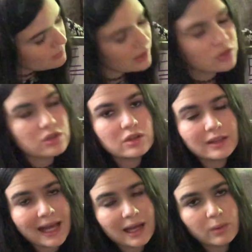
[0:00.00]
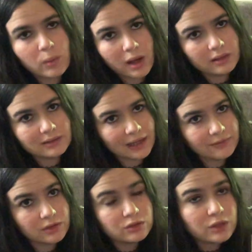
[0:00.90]
much that water
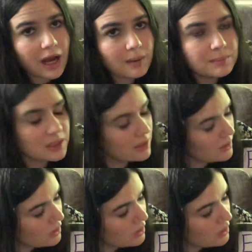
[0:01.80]
level dropped.